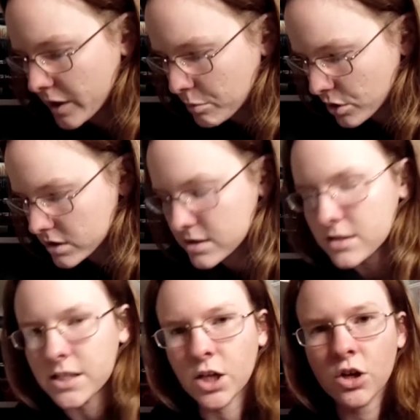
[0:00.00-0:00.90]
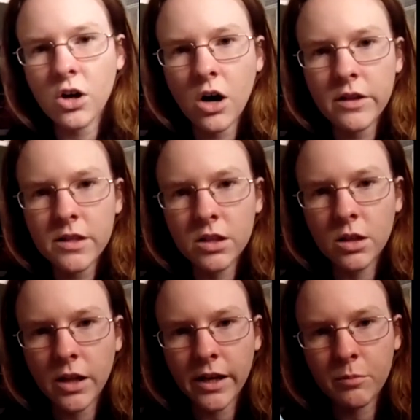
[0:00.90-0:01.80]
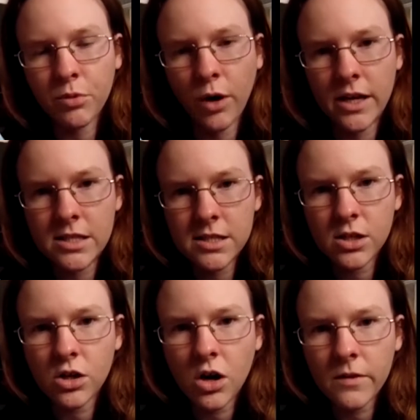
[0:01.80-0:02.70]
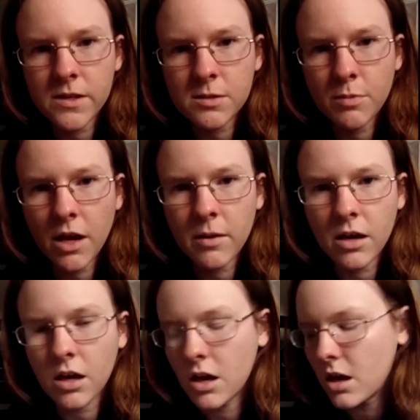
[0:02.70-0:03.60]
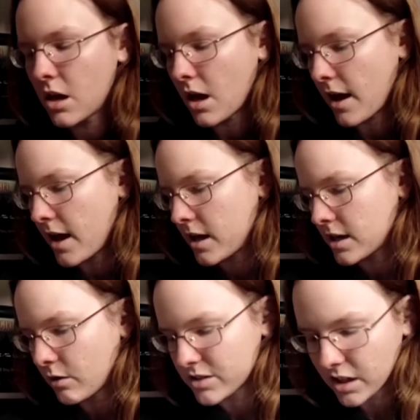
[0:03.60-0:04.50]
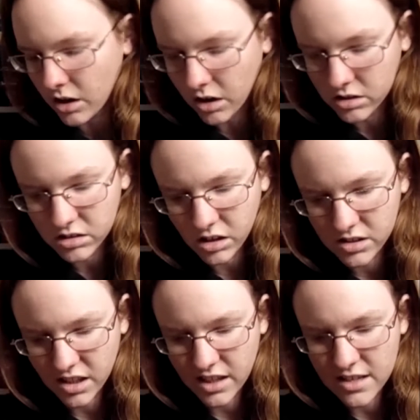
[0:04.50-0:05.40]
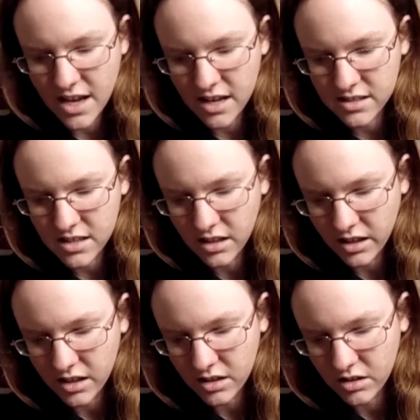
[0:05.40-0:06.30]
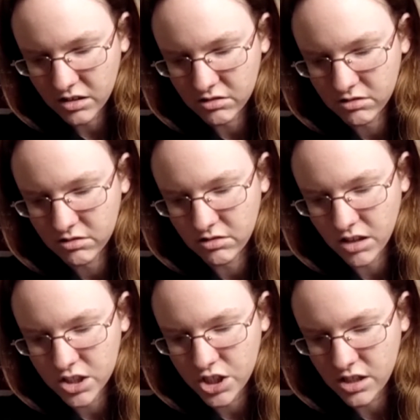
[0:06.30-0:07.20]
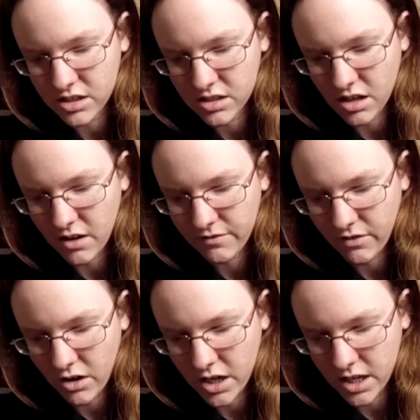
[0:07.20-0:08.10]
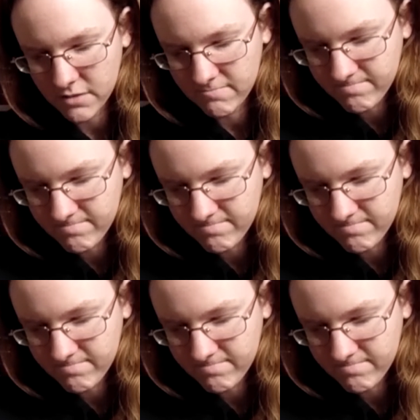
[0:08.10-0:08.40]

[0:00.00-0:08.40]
they put a sticker on, a little like price sticker on this baby, and now it's like, oh, it's got that nasty like grudgy stuff on it,